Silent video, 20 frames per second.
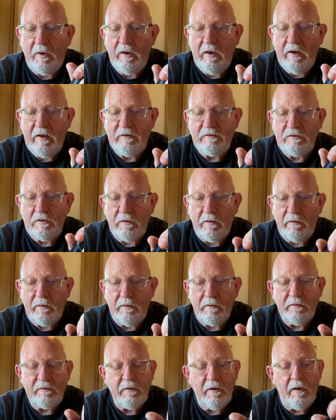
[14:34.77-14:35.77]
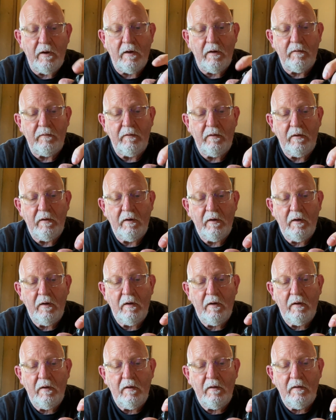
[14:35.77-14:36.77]
injuring yourself
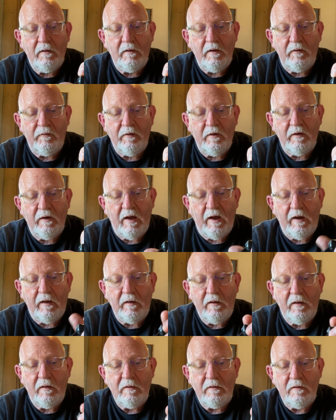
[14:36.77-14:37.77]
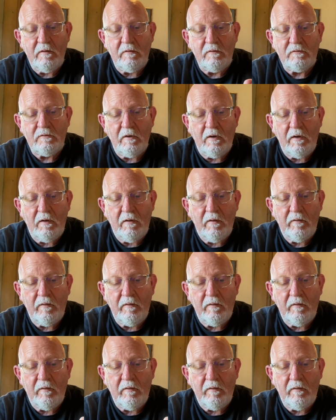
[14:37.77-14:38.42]
if you're not using it.